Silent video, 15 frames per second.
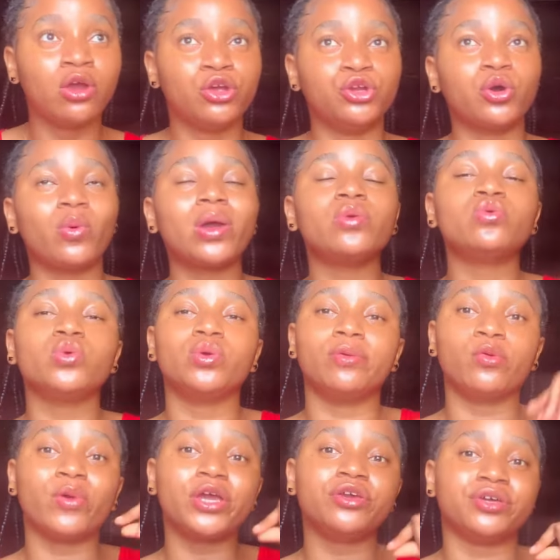You know, when
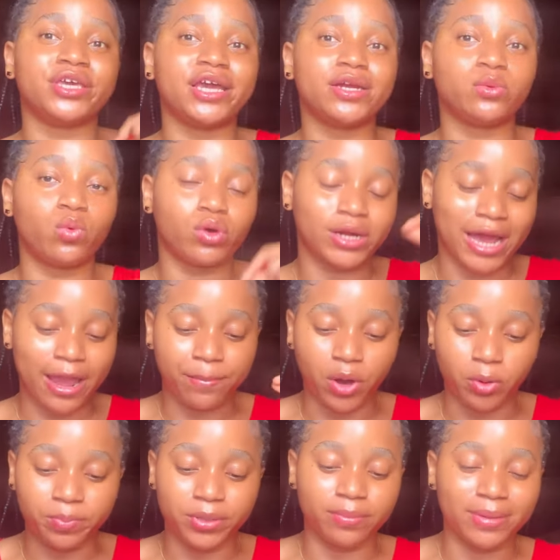you hear the word
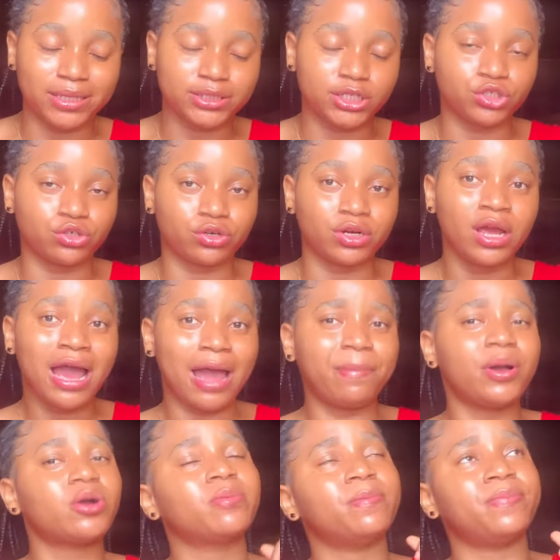hyperpigmentation,
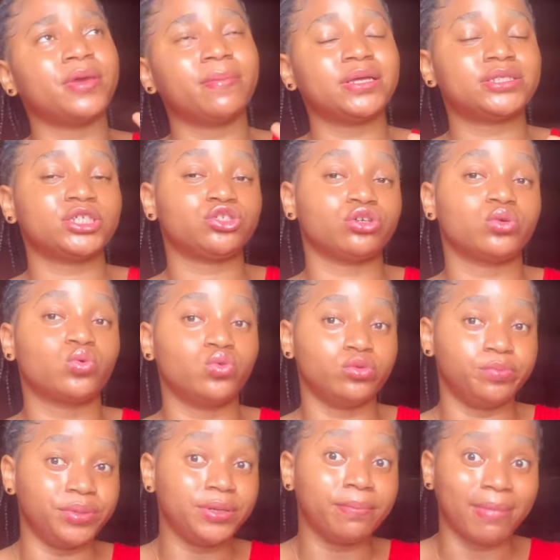hyperpigmentation
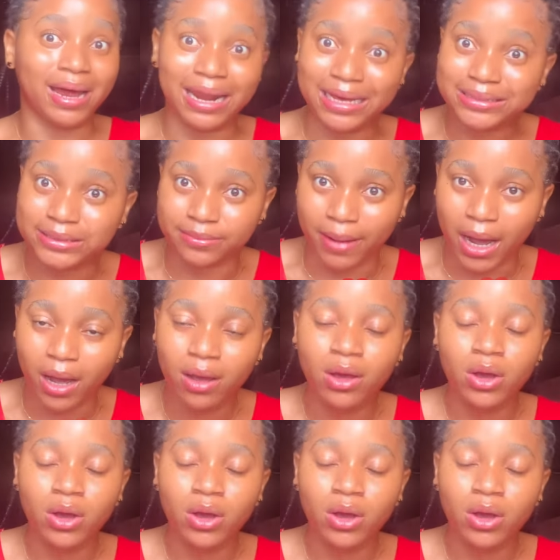could be melasma.